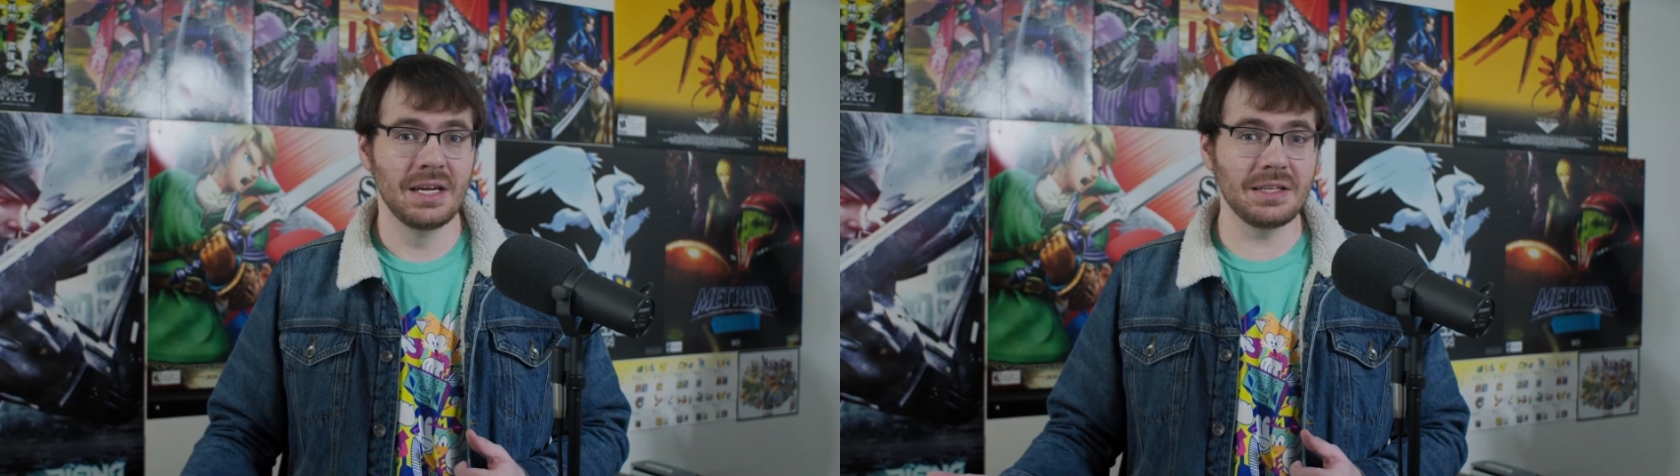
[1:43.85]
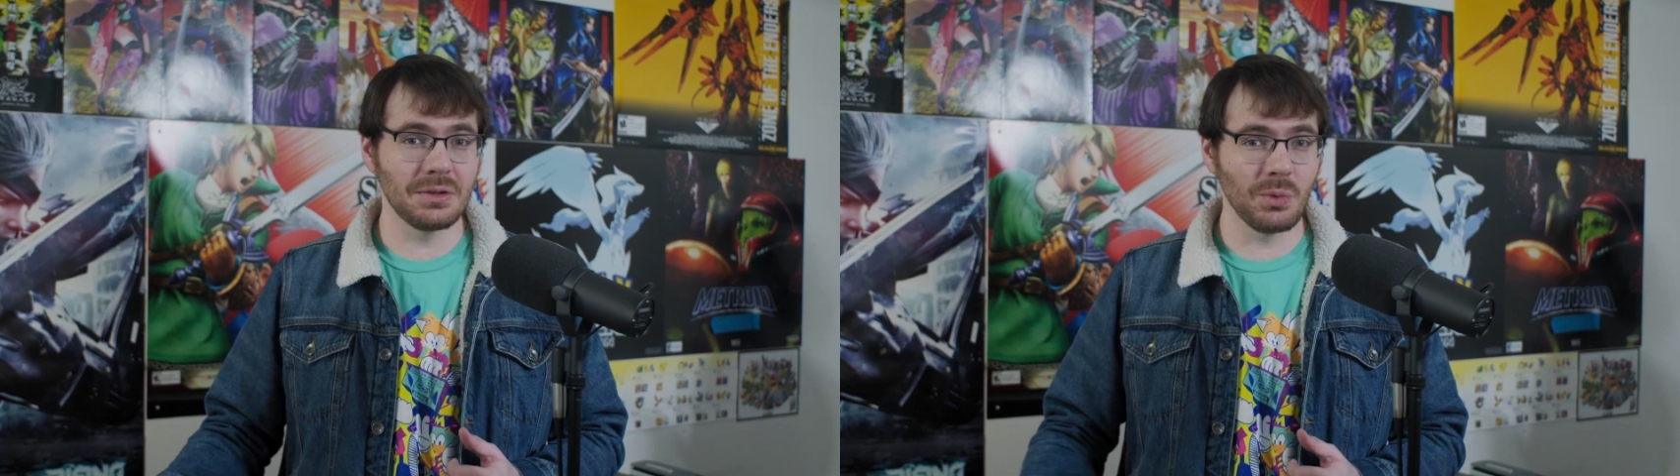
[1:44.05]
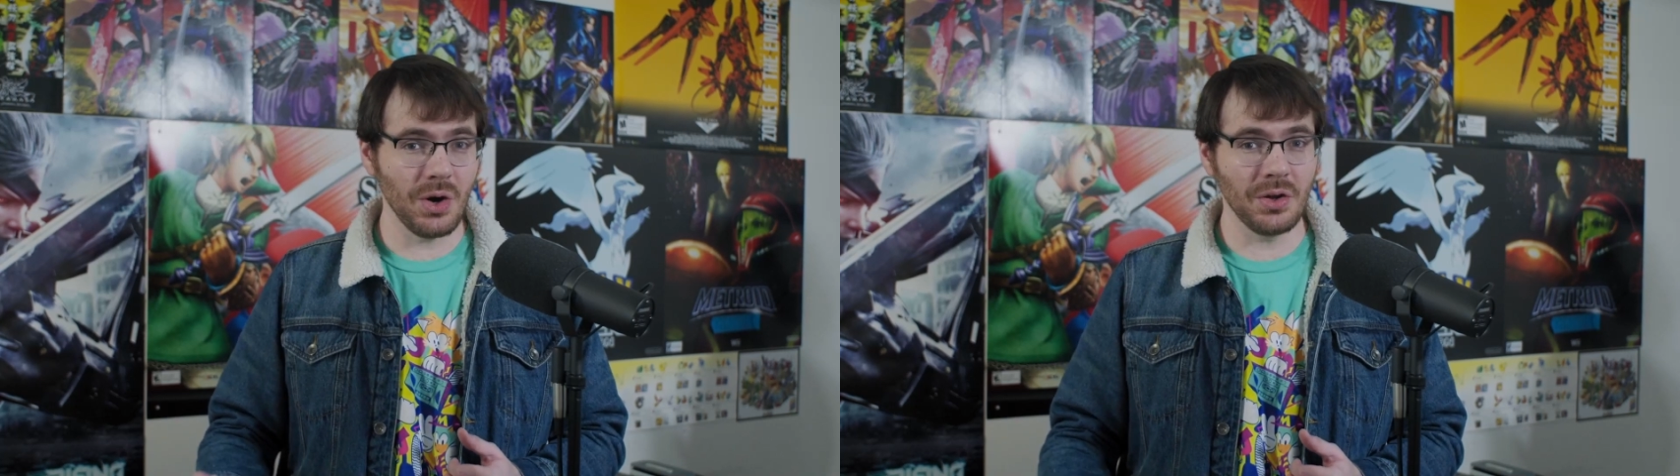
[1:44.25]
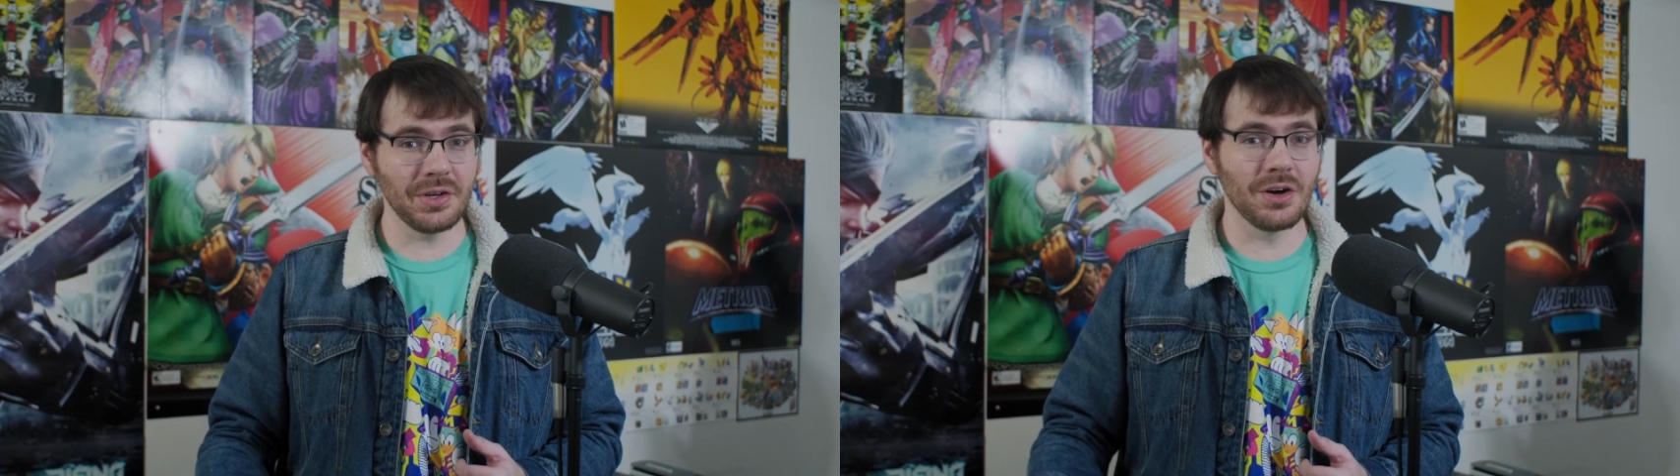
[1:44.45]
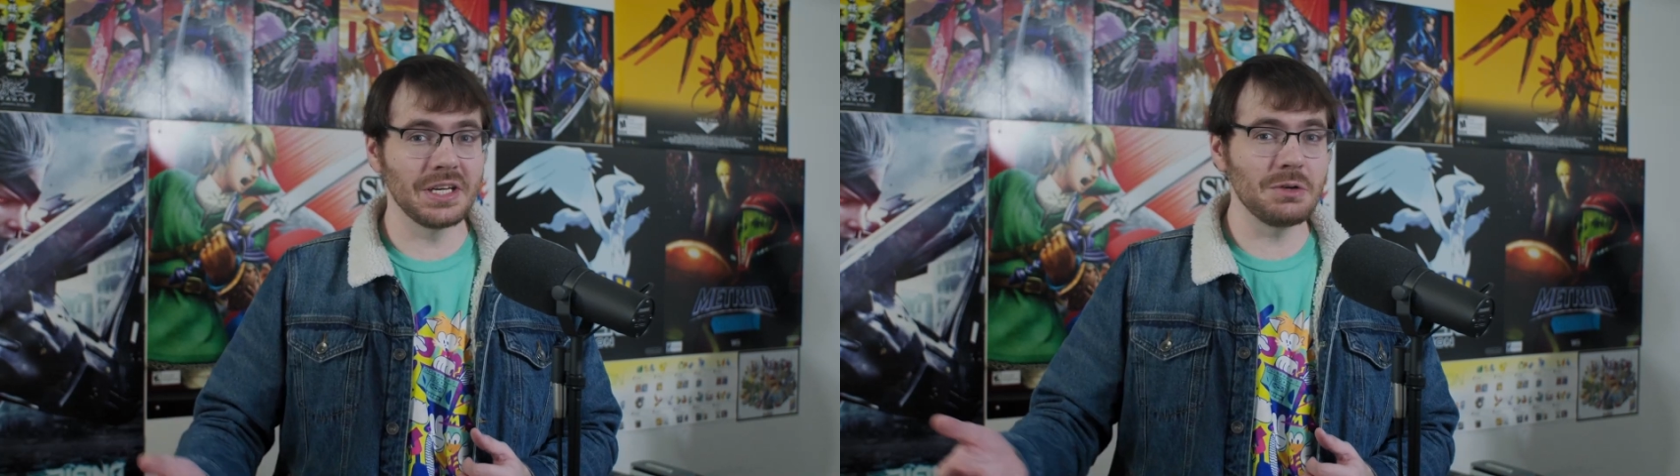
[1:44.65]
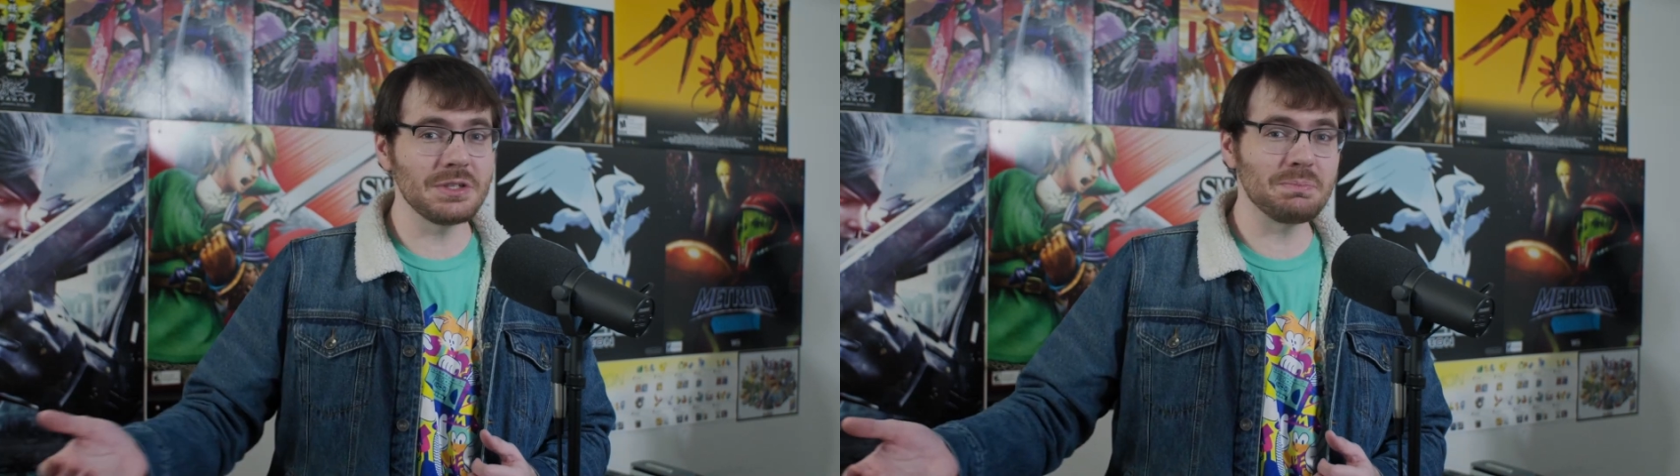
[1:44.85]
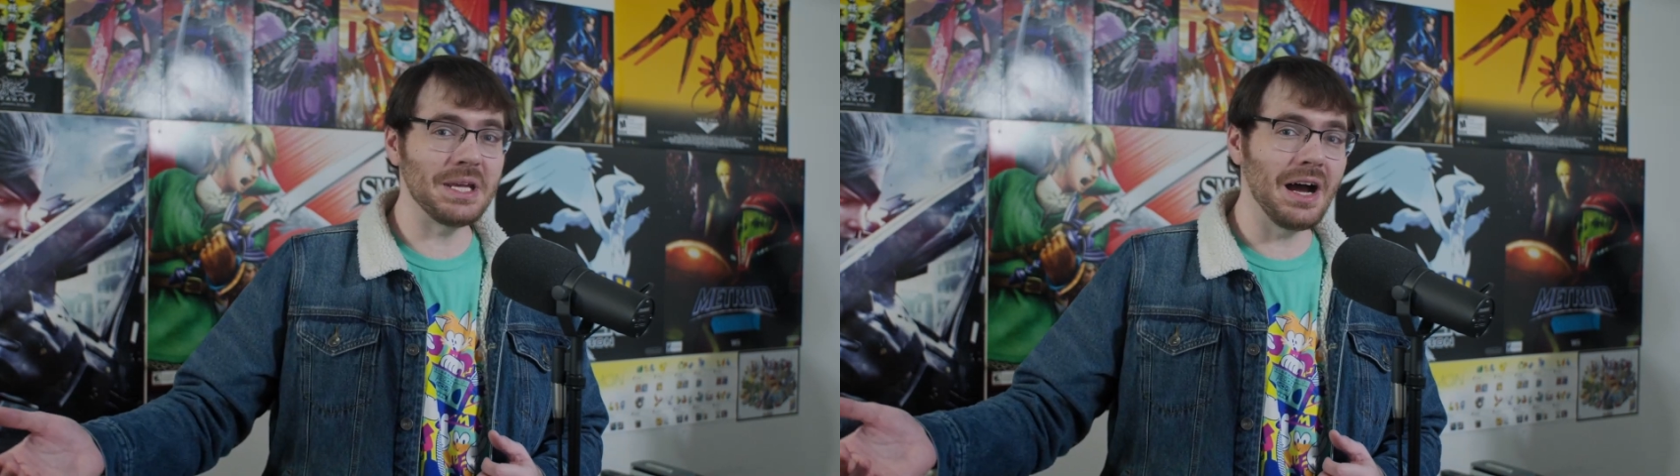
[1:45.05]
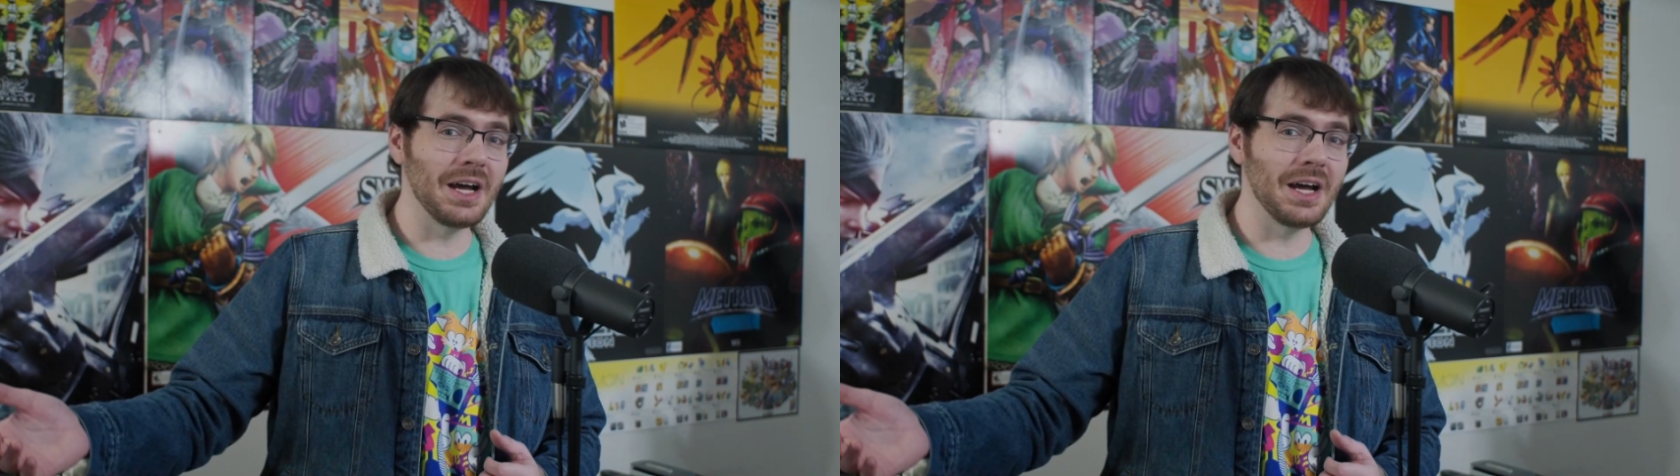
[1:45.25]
in the world are USB